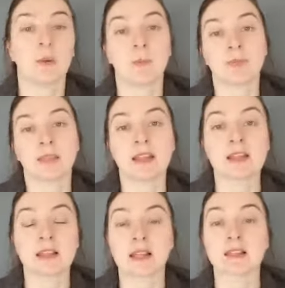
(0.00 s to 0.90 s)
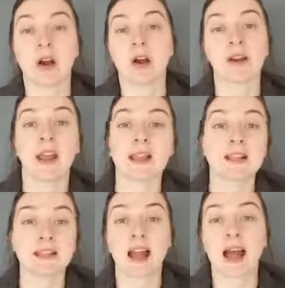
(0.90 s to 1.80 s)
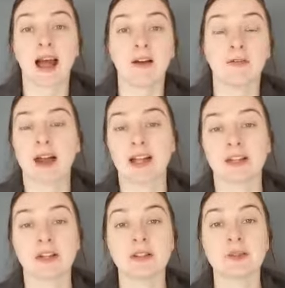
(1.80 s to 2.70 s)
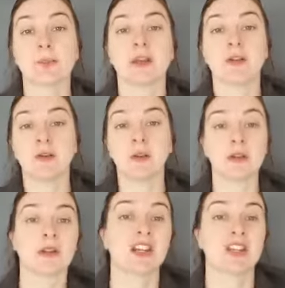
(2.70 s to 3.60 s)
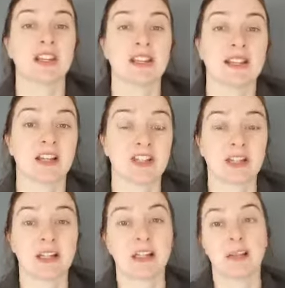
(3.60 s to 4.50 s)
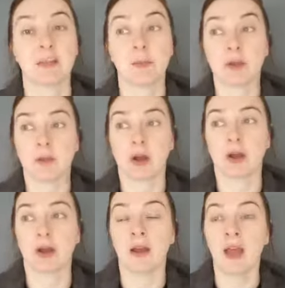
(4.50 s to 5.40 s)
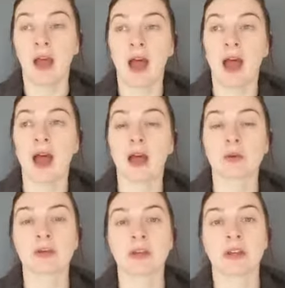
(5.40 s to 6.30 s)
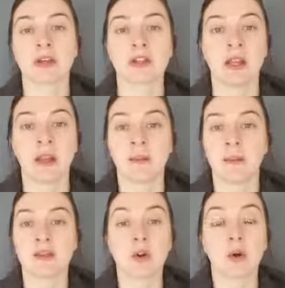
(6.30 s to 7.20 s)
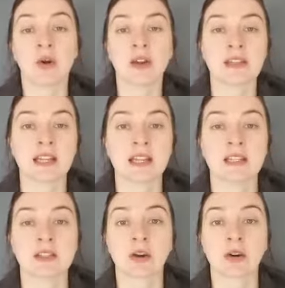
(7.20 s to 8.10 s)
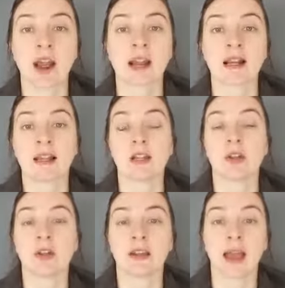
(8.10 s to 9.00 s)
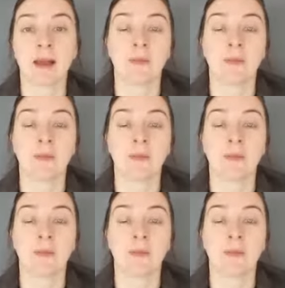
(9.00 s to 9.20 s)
these things are nice to have add-ons, but if you don't actually essentially need them, you've got a house that is orientated correctly, you can get